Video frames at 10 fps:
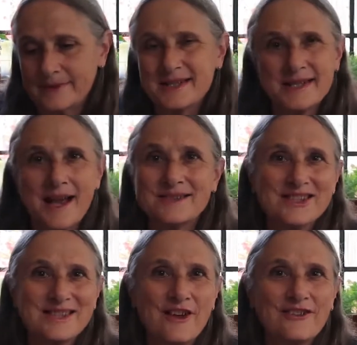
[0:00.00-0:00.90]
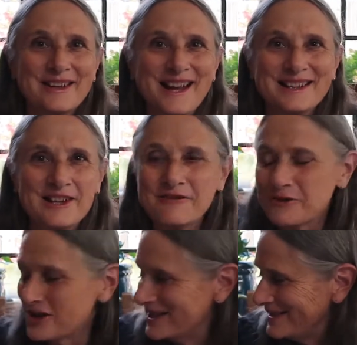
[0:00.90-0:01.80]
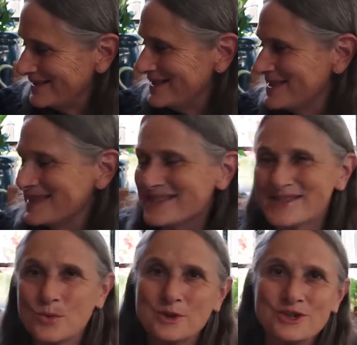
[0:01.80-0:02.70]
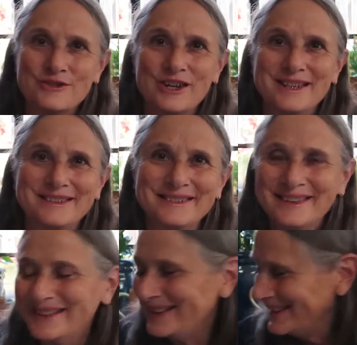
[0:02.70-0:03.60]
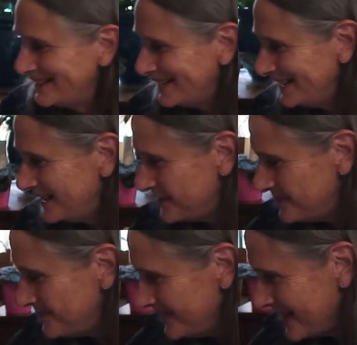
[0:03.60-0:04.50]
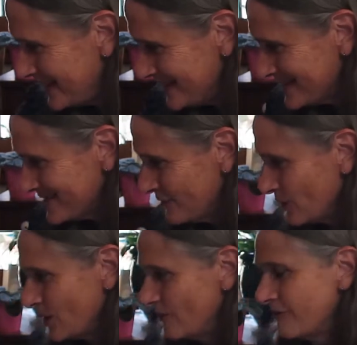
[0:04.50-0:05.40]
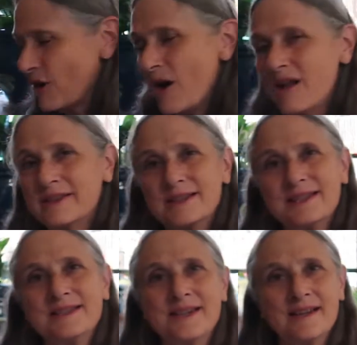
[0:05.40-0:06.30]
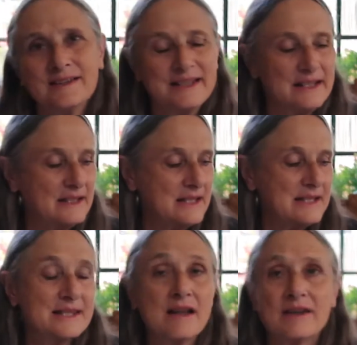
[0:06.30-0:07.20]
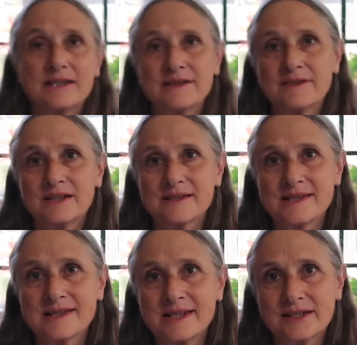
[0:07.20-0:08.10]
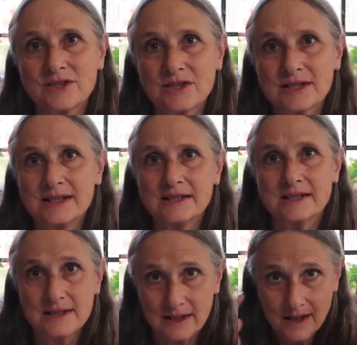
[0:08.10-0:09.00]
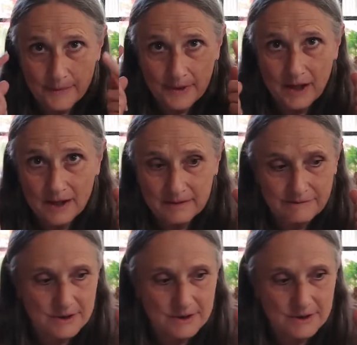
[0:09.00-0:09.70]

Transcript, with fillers: so I just love it. I love working on this. It's so much fun. Um, and it's for, for all the detail in it, it's not a difficult stitch until I'm not